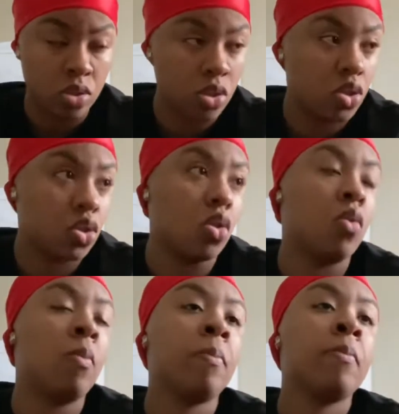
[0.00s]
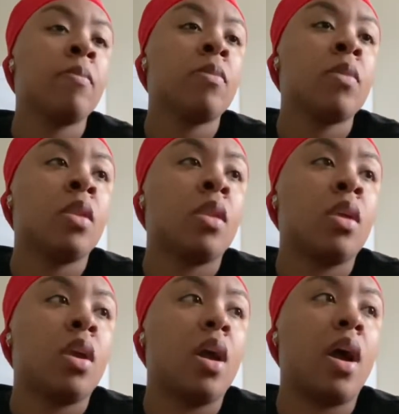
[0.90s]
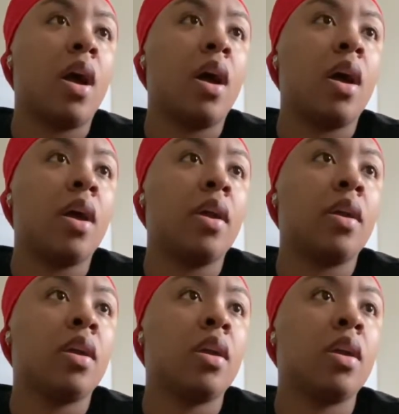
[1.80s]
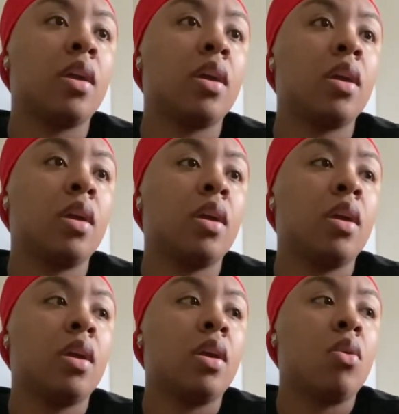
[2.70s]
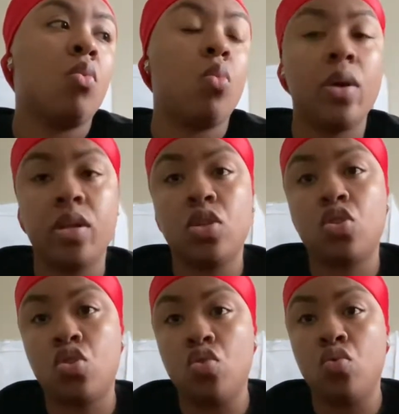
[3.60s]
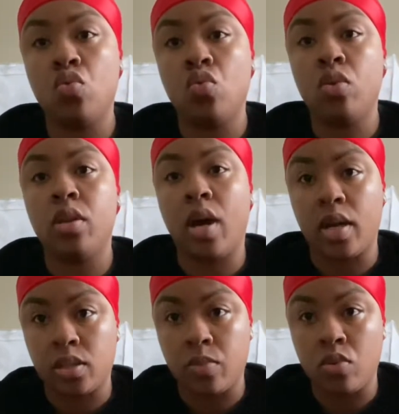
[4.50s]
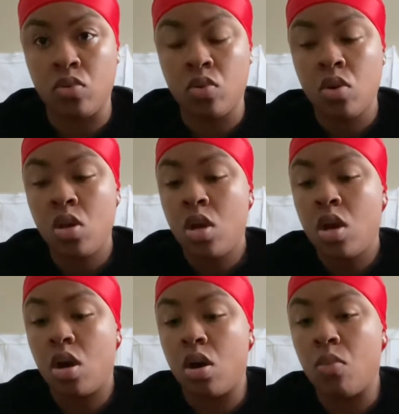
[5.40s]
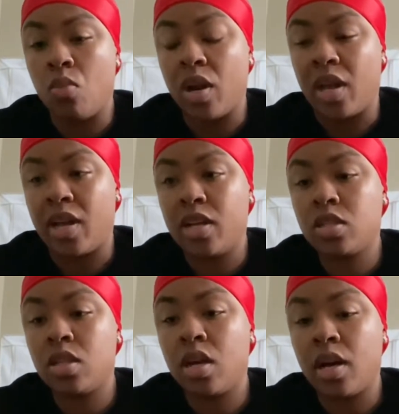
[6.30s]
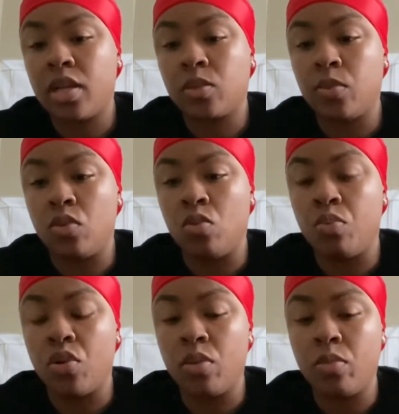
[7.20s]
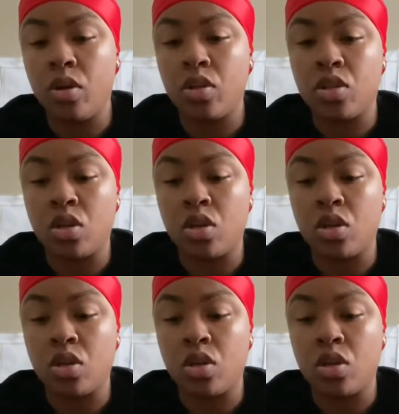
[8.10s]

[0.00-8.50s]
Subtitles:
So I went to the hospital. When I got to the hospital, pretty much